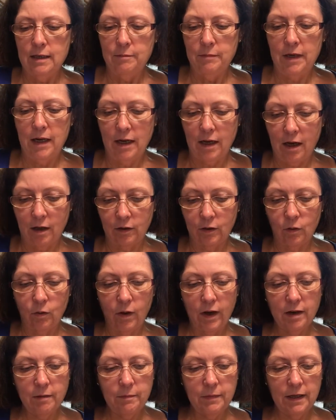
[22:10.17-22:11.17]
But I got
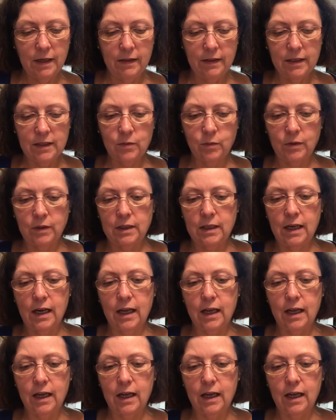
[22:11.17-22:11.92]
quite a bit of this one done.